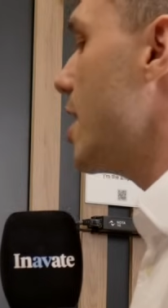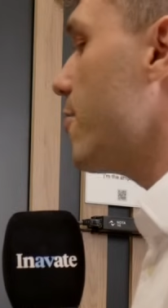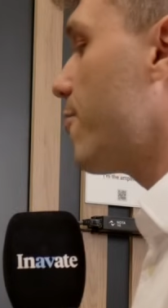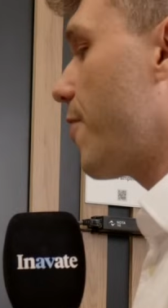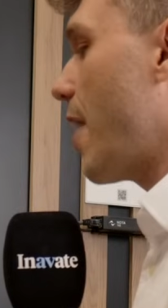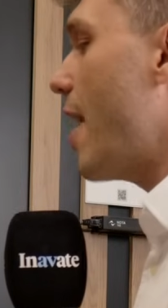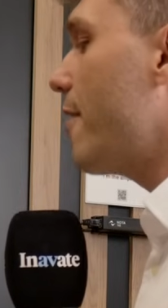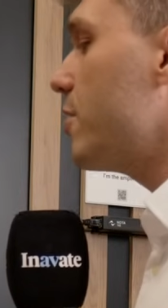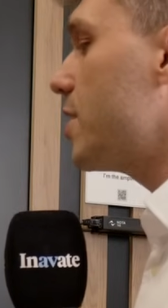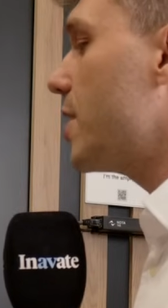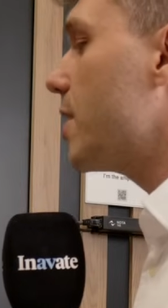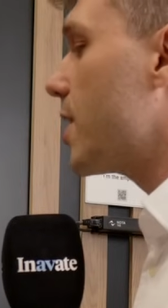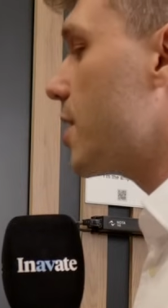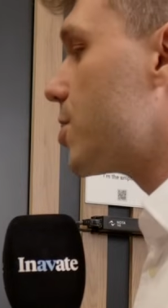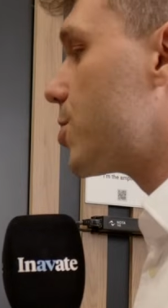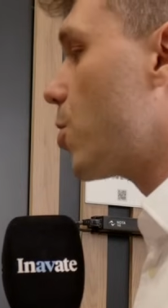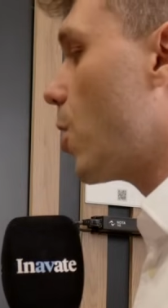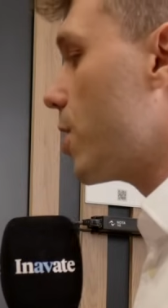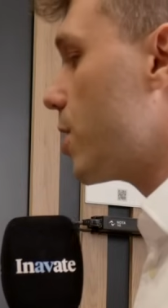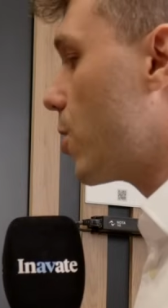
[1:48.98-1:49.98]
if everything
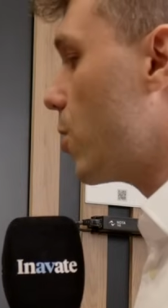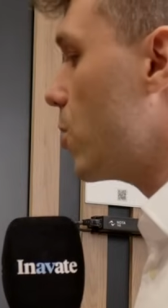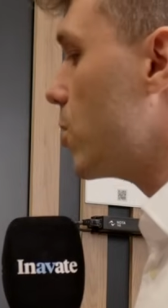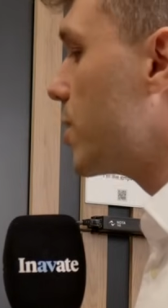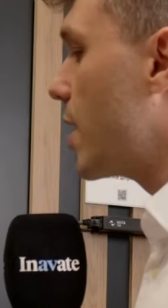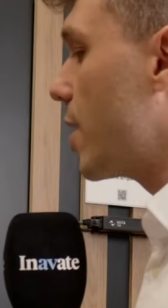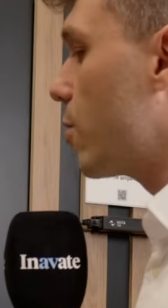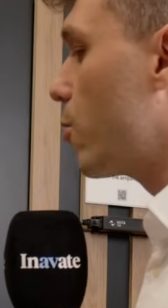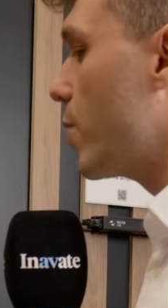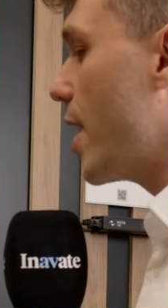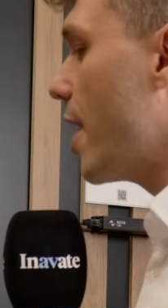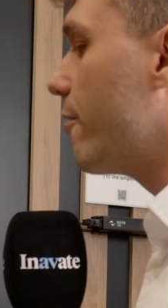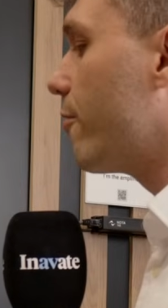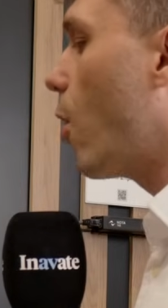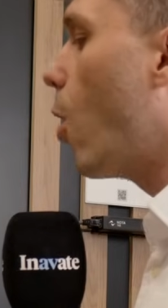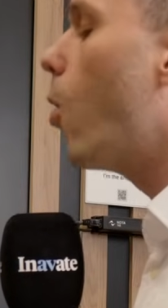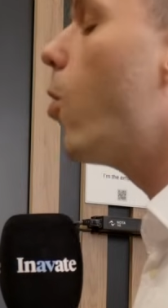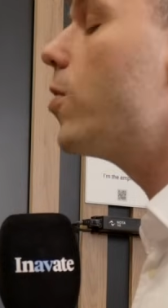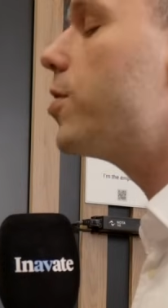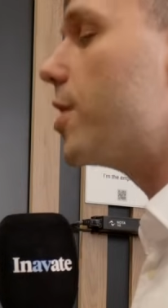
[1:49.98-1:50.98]
is going good and we have
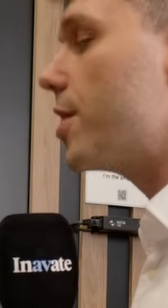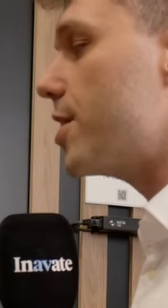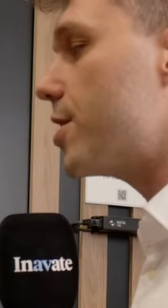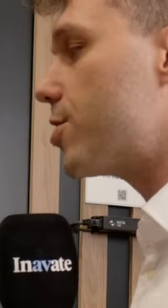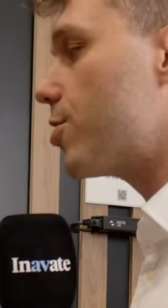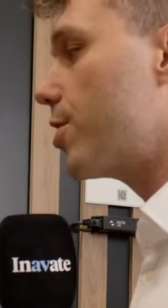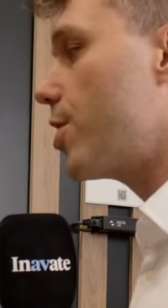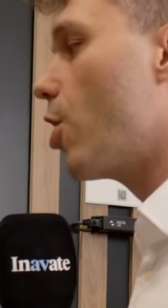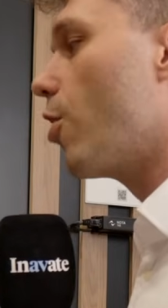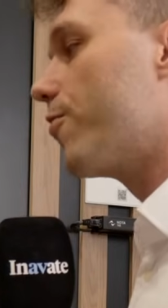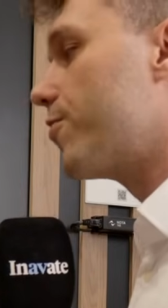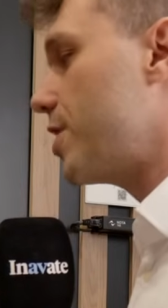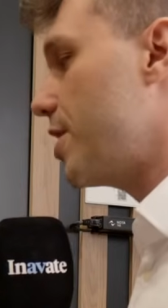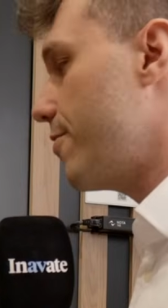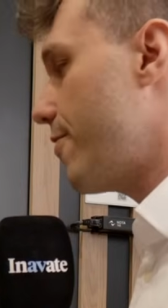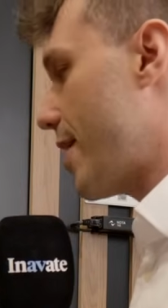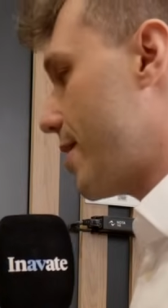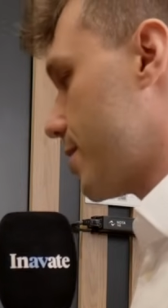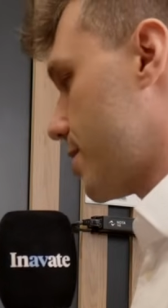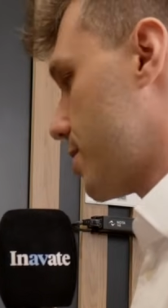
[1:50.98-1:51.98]
all the history of the
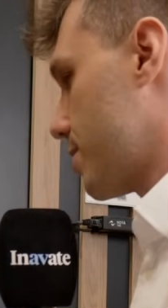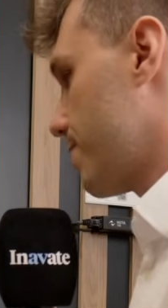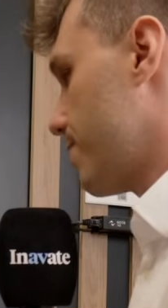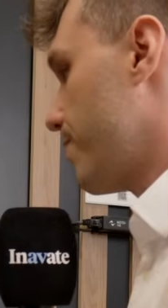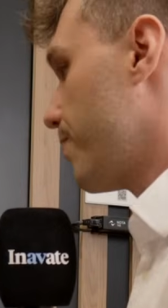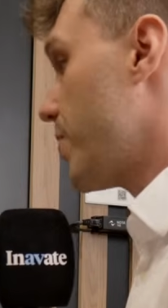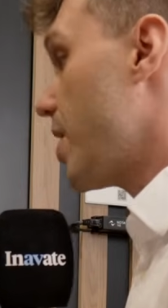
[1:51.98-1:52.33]
events.